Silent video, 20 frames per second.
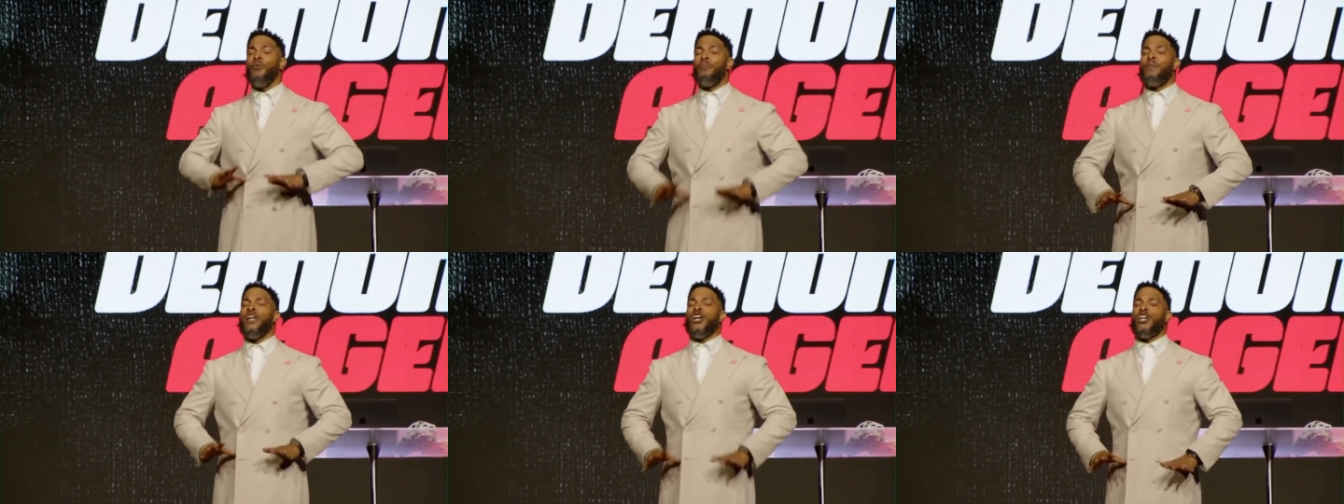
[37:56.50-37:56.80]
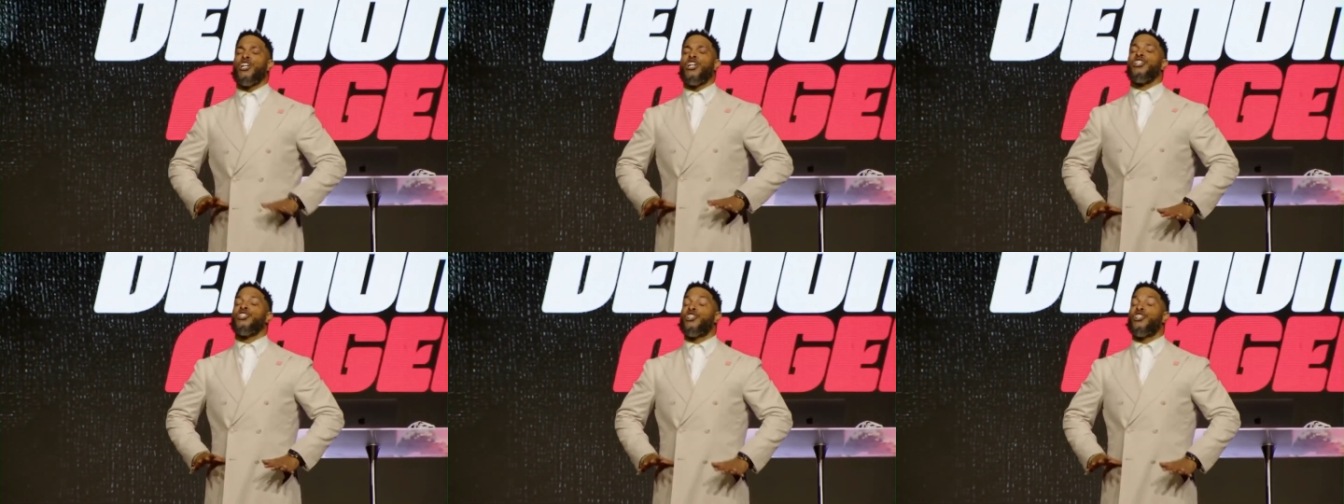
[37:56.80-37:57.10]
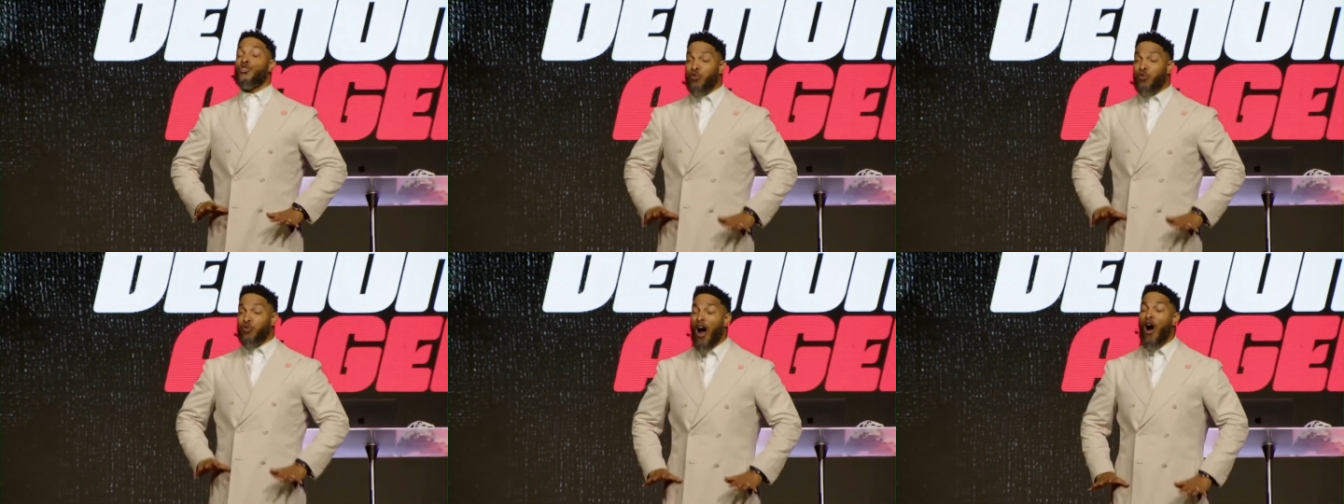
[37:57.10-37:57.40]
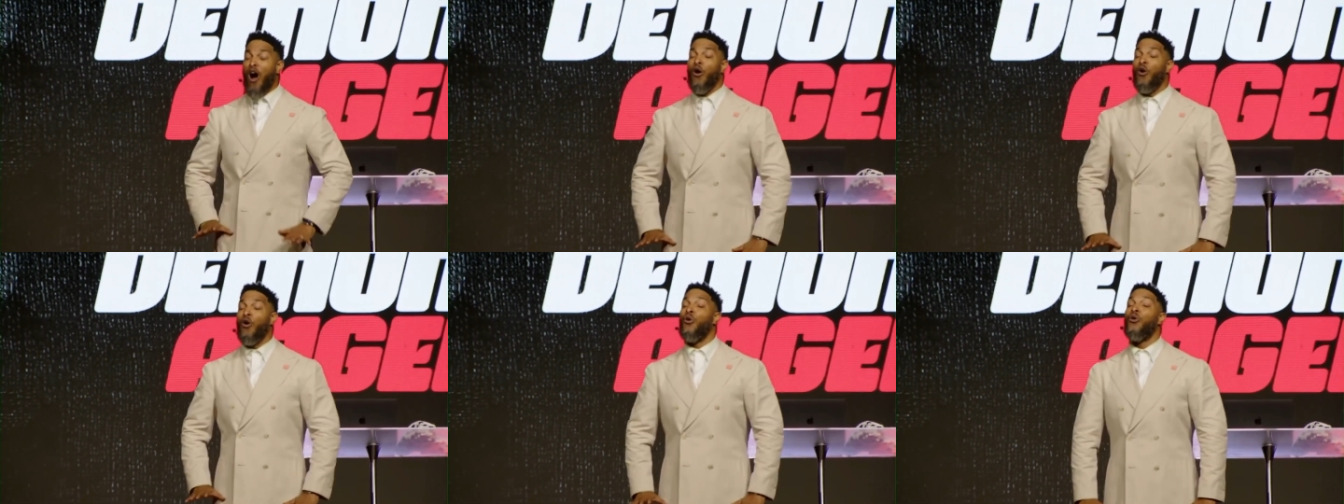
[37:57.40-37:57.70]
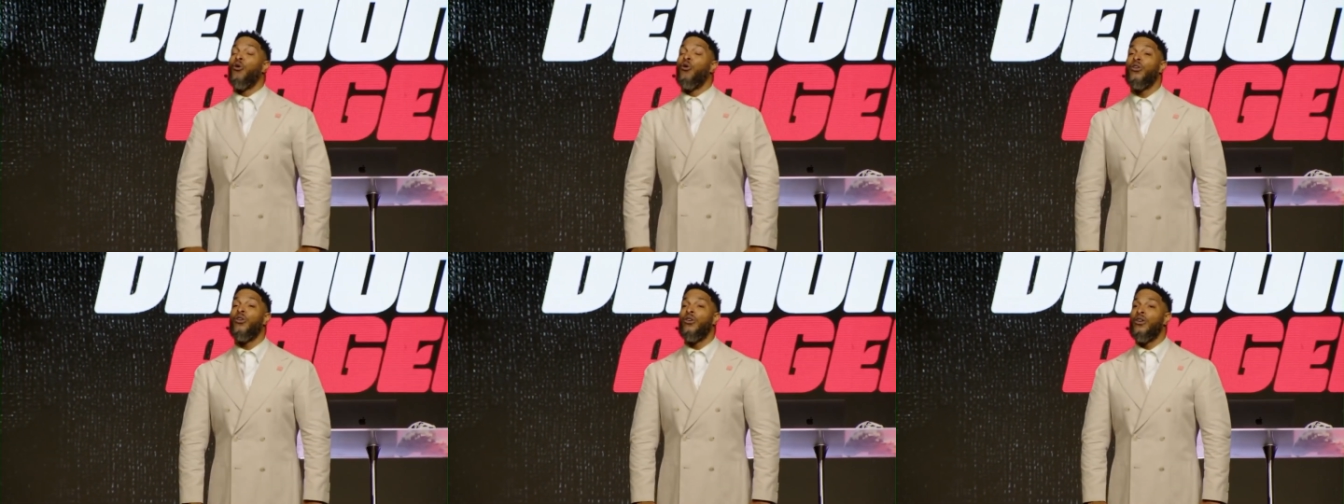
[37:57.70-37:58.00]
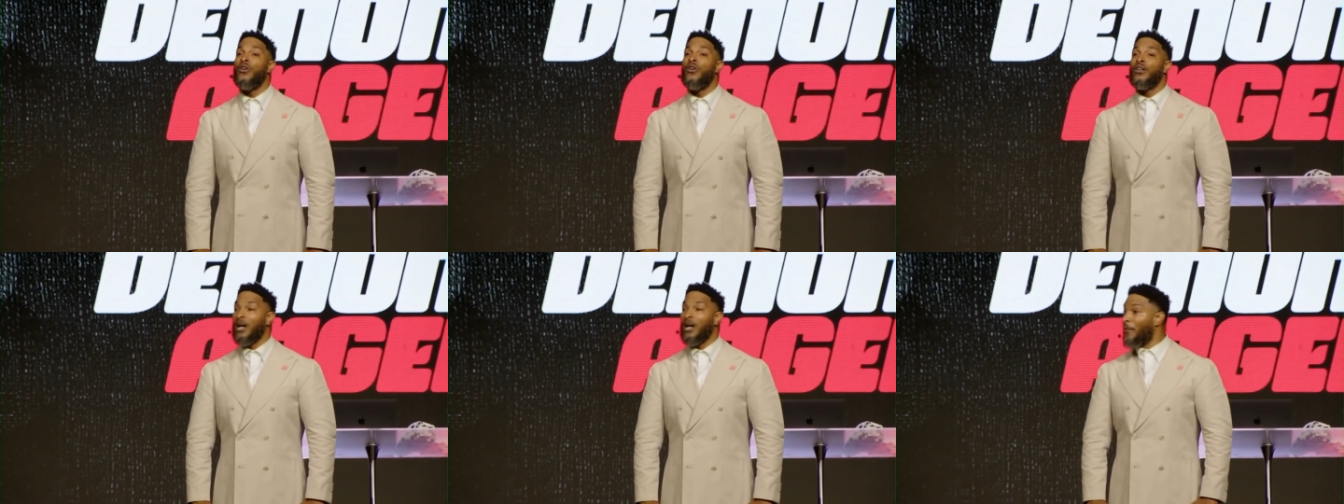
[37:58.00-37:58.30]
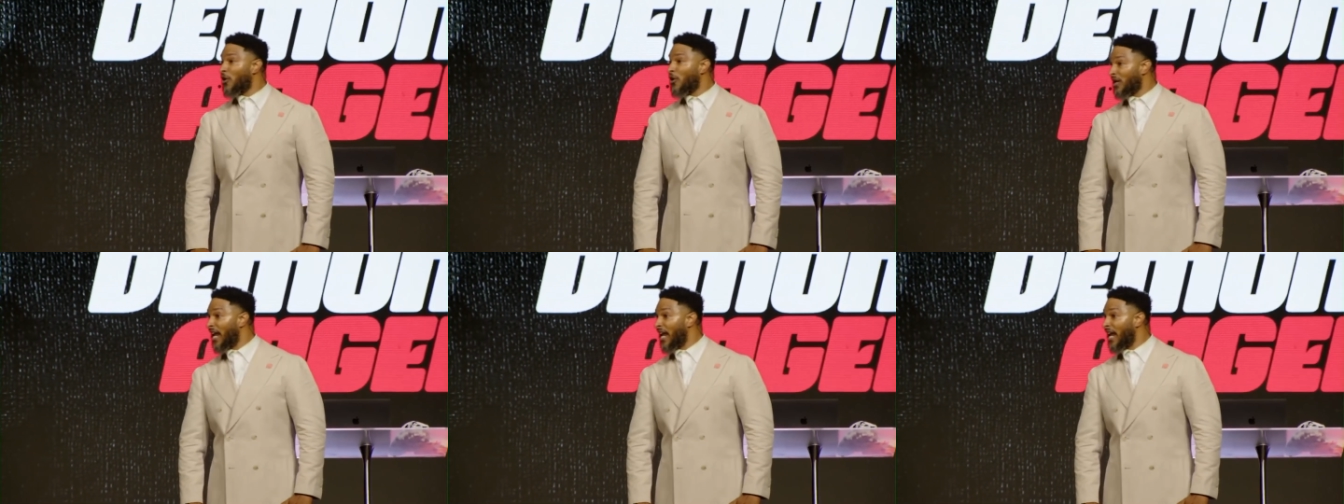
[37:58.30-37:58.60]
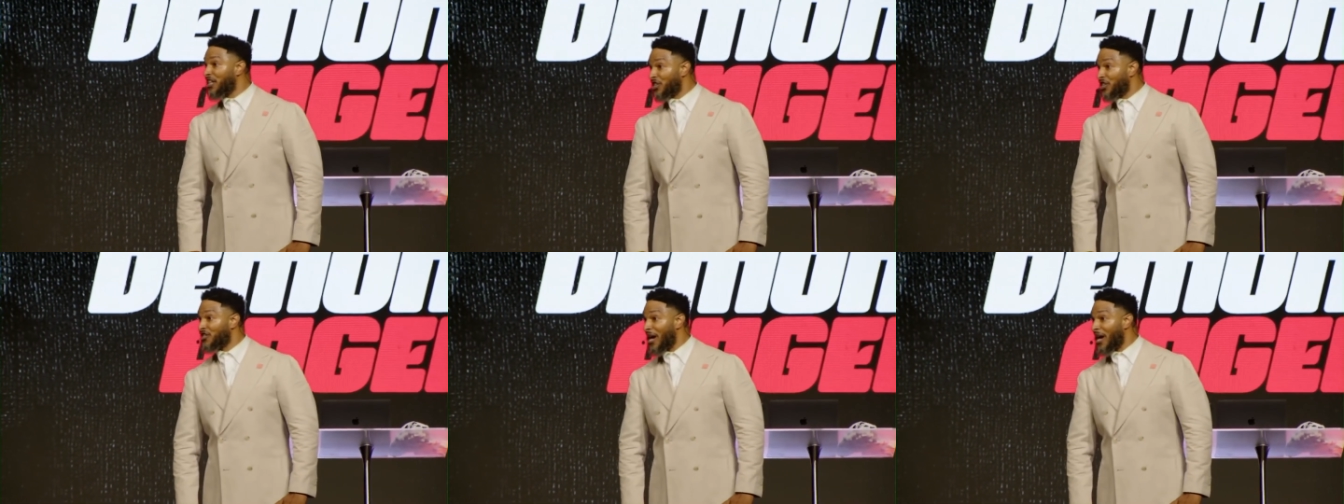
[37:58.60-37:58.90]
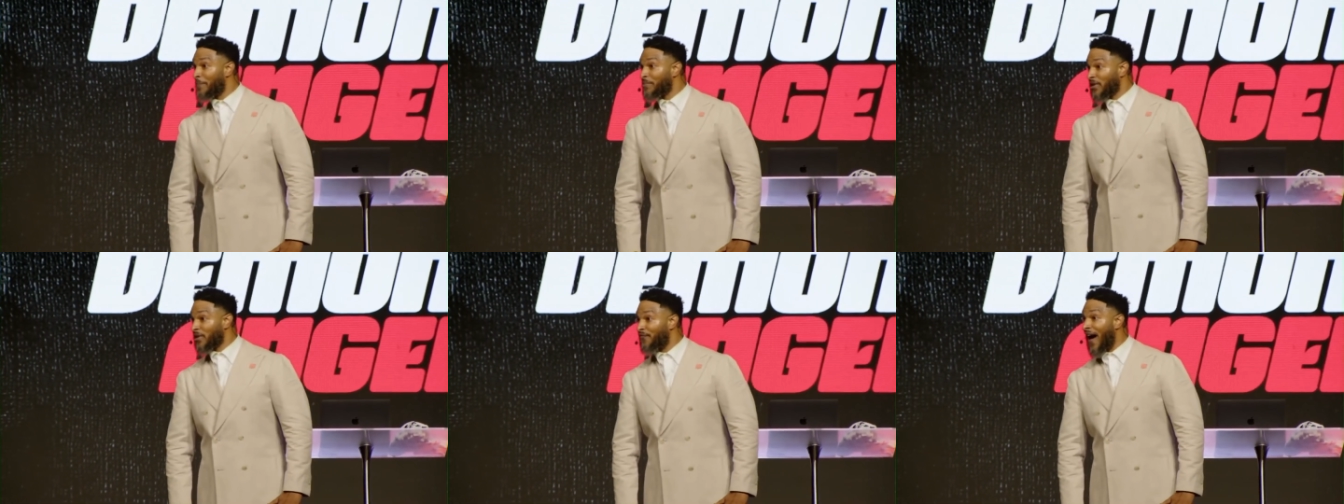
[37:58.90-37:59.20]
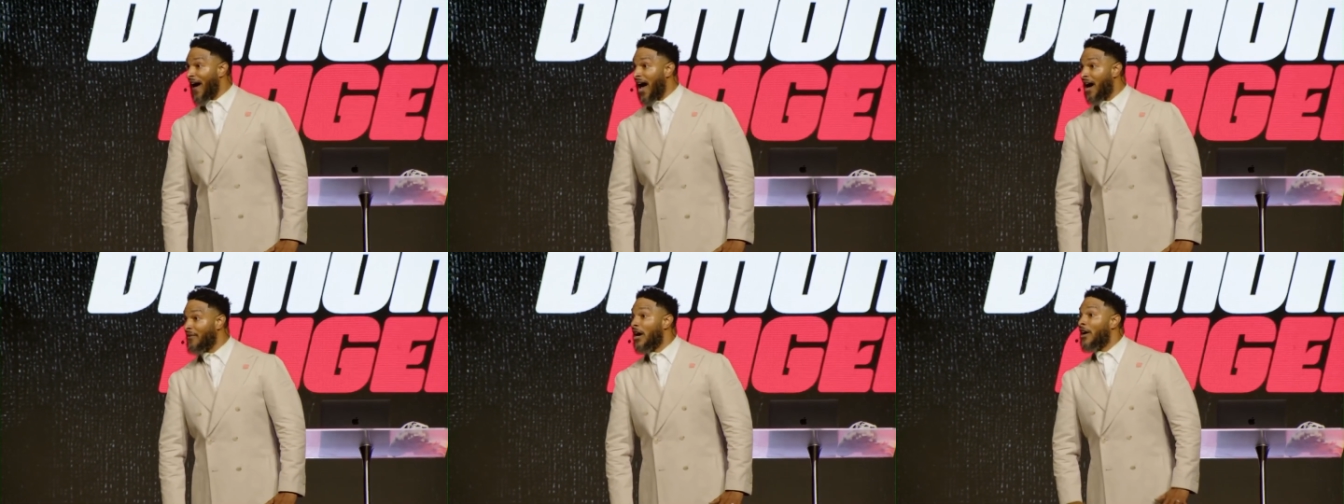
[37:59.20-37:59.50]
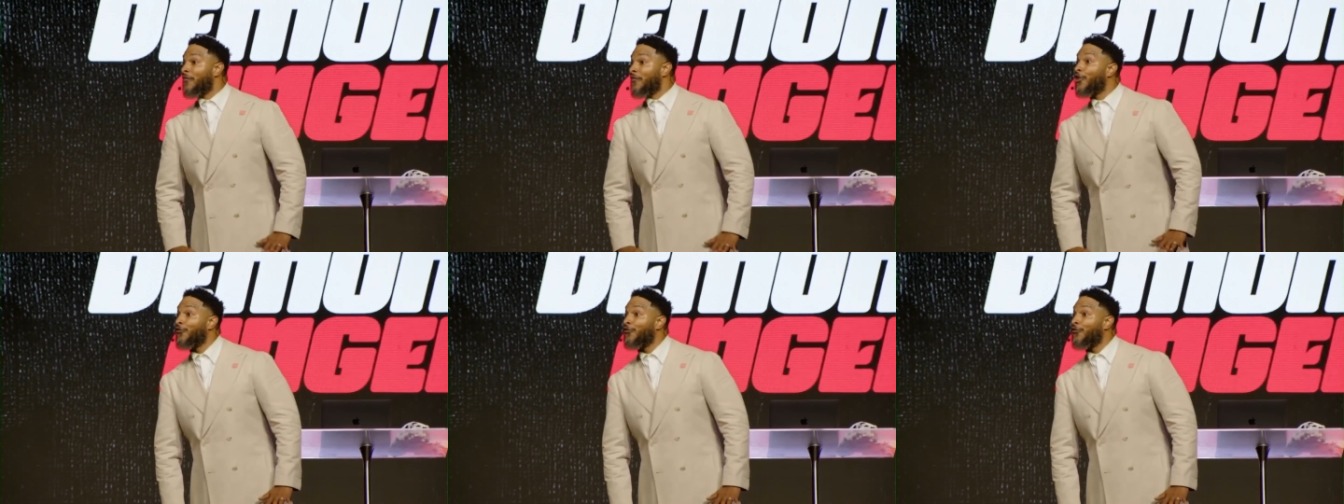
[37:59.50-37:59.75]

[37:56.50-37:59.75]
bit of control. Come on, Galatians chapter 5, the